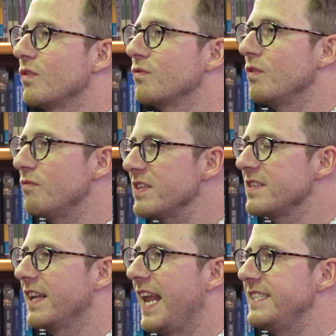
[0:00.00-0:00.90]

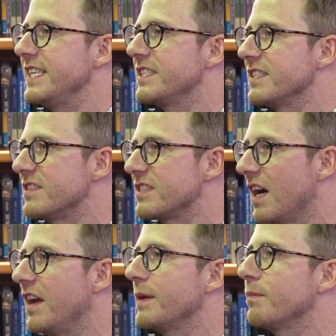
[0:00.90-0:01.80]
Russell and Eddington's
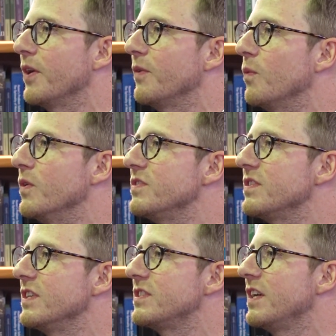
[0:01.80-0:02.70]
starting point was
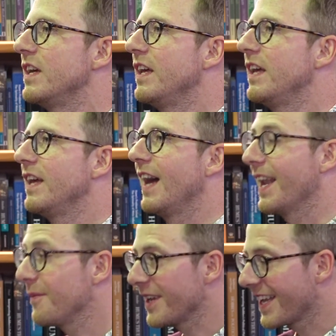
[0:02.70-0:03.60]
that,
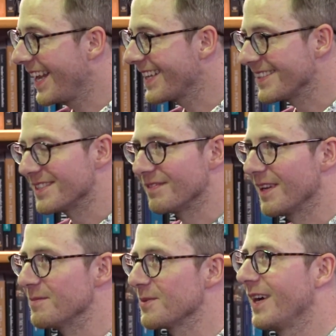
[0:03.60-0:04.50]
and I want to connect this to
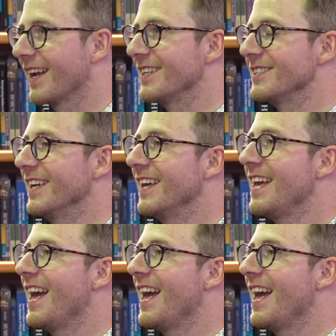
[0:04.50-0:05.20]
Philip's work actually,